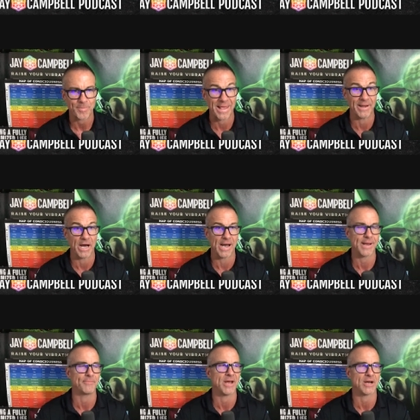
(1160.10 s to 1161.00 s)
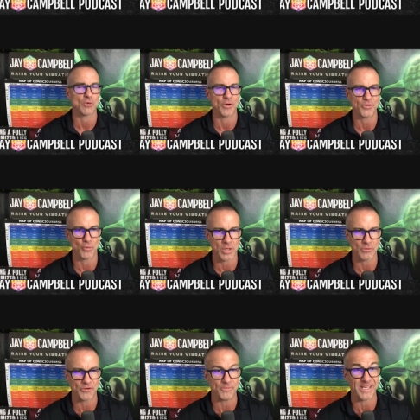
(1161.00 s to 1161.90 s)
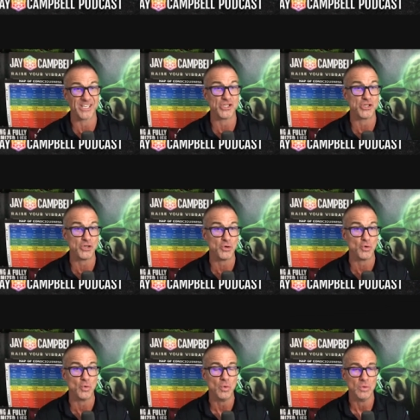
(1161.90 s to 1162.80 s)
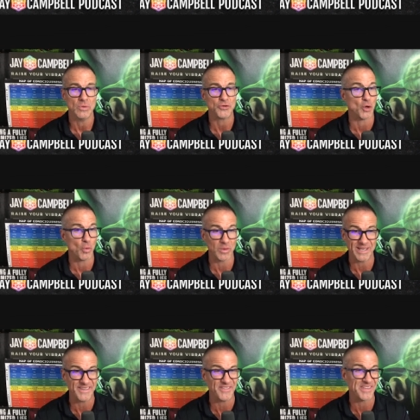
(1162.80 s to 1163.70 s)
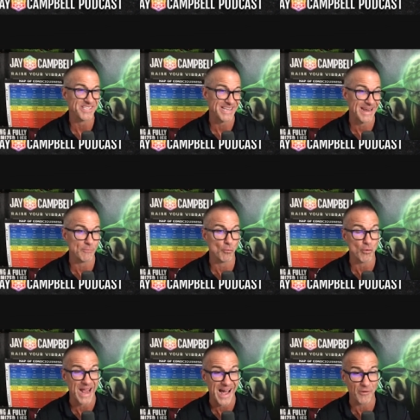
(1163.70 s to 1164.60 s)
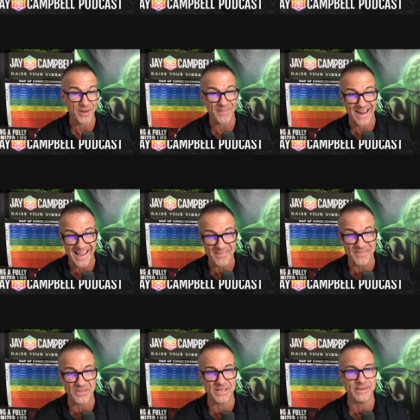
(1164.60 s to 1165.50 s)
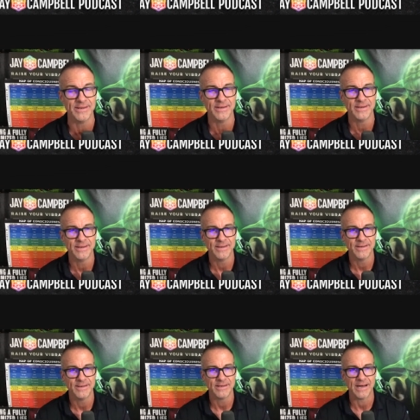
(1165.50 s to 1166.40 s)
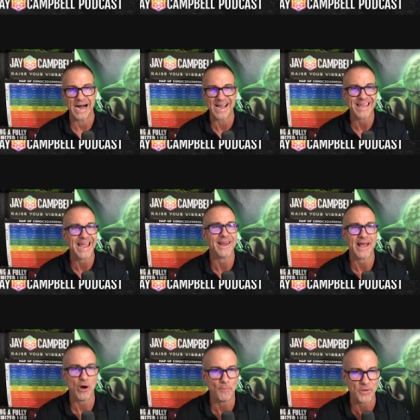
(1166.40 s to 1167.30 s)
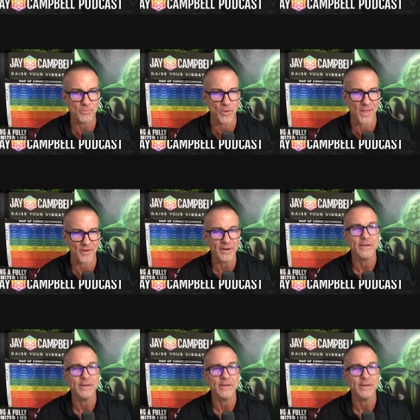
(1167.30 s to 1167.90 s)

And I am not going to work with you because you don't live in the same reality that I live in. I can't help you, brother.